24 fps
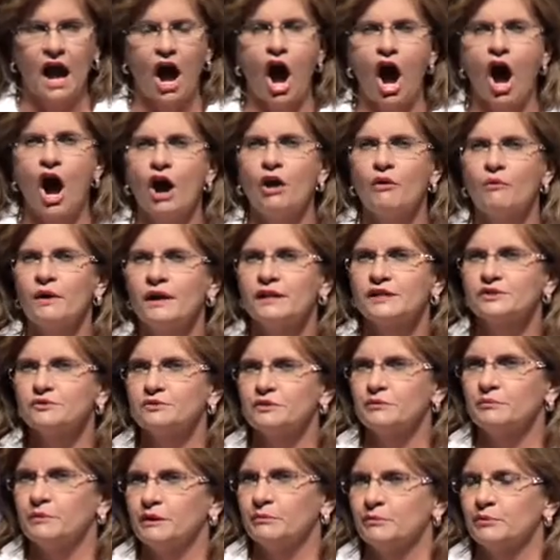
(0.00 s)
Always
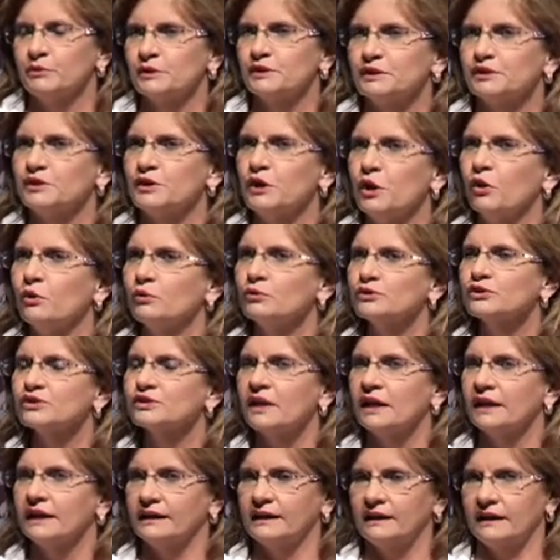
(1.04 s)
remember, as the old
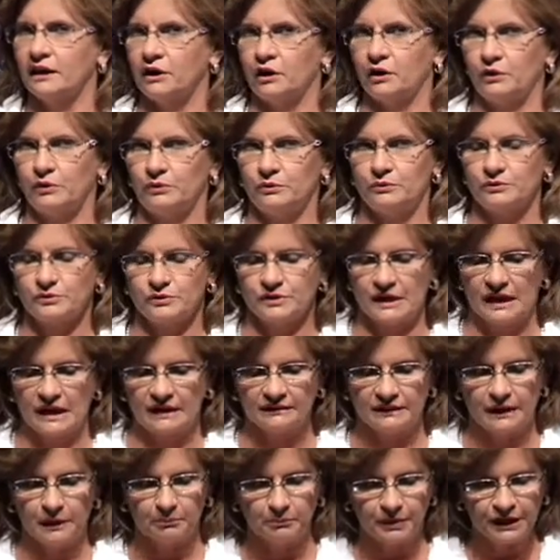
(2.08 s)
saying goes,
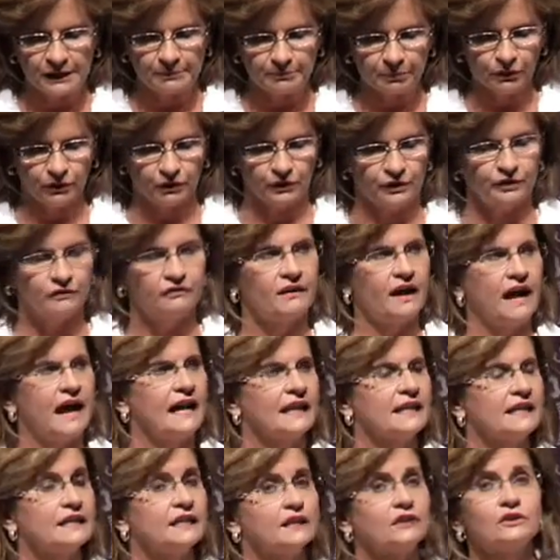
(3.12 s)
that people are
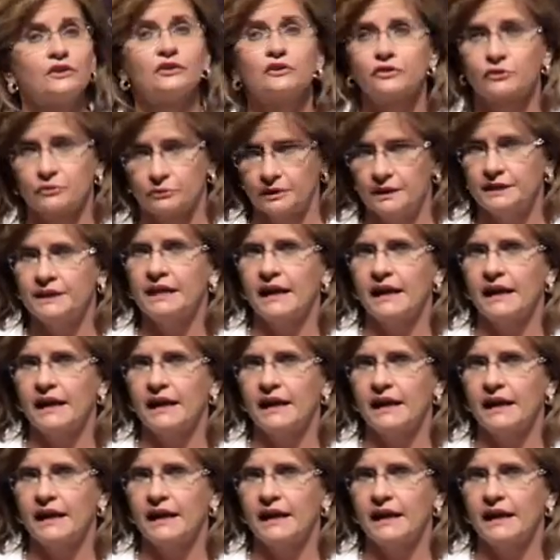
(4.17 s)
divided into 3